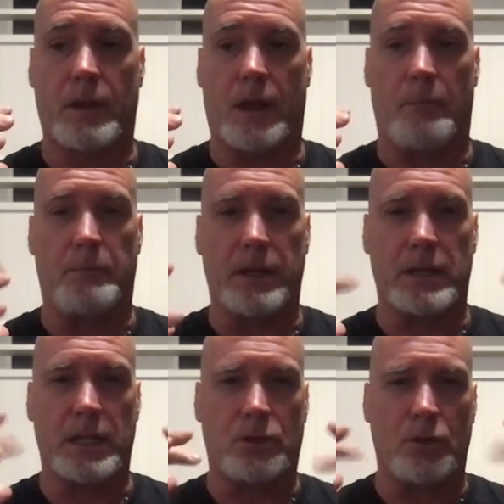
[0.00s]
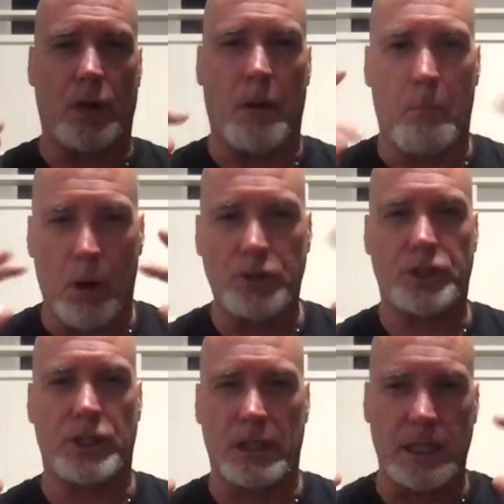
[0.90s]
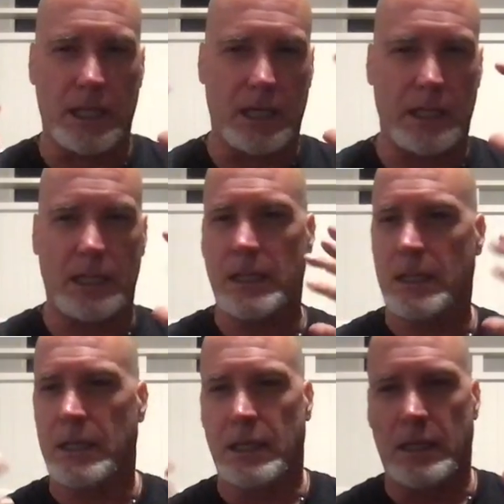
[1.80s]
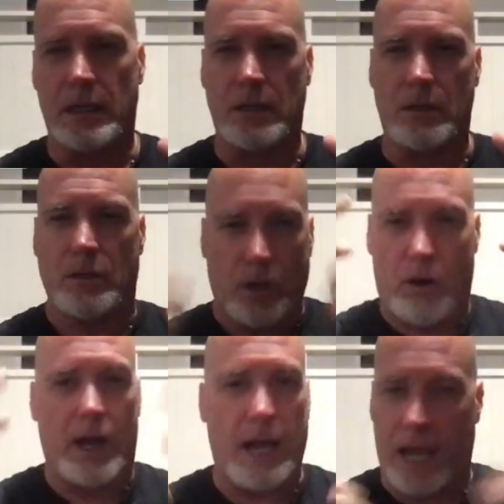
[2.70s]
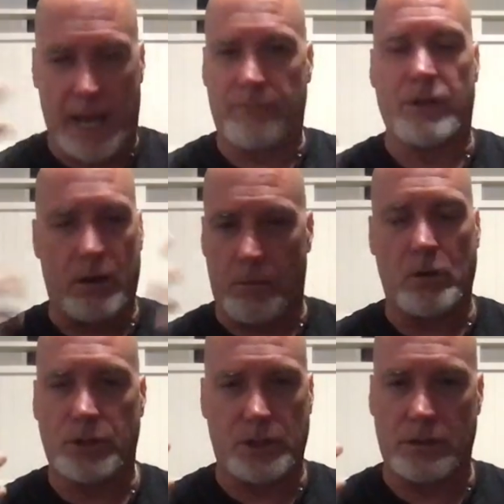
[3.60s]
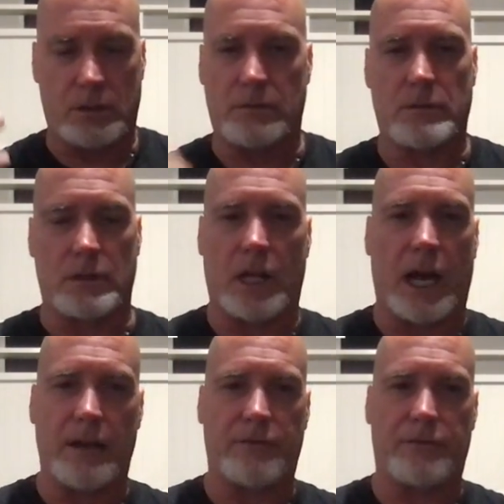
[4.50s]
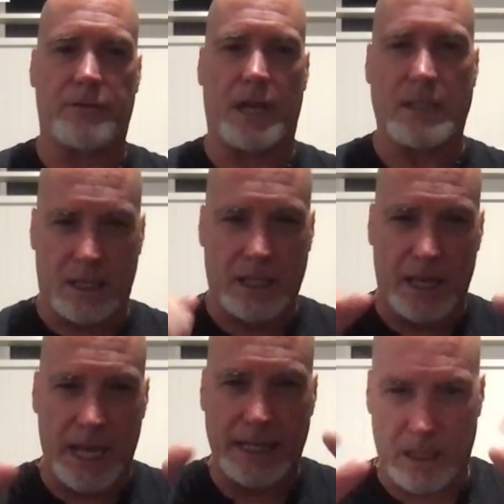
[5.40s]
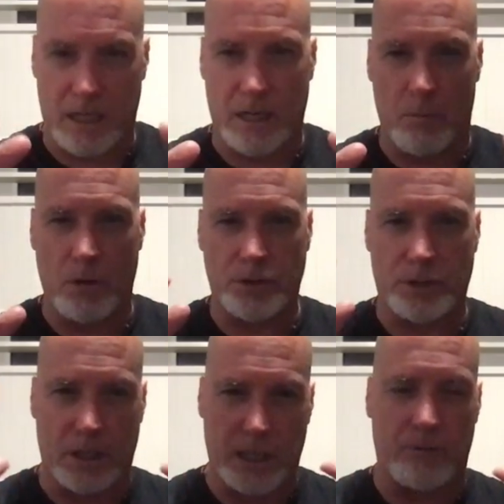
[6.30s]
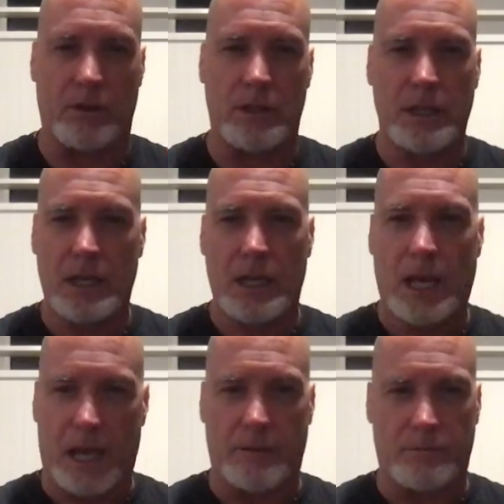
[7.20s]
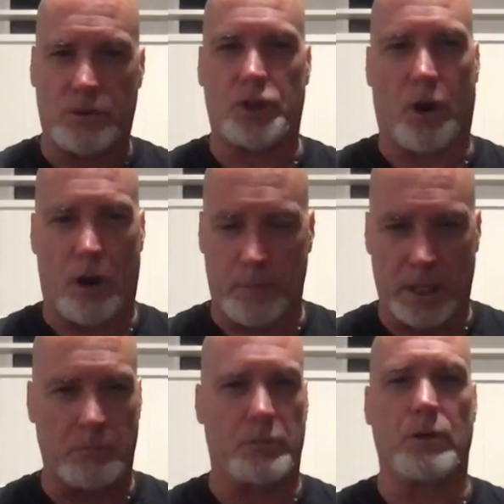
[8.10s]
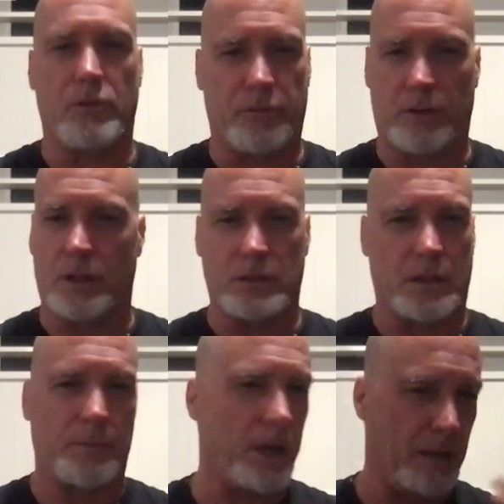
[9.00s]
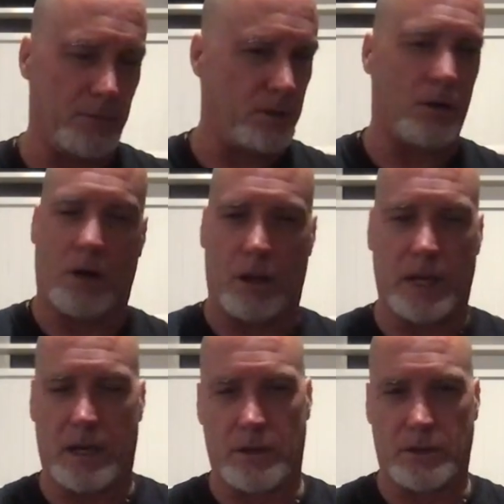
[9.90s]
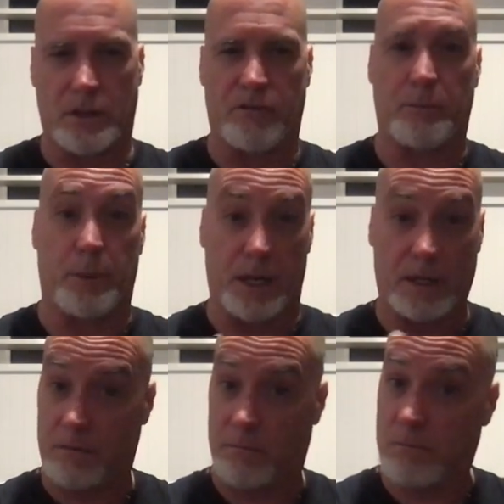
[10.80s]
ability to emotionally, have their emotional life and to connect on an emotional level, and charming and beautiful and sometimes, all that other stuff. But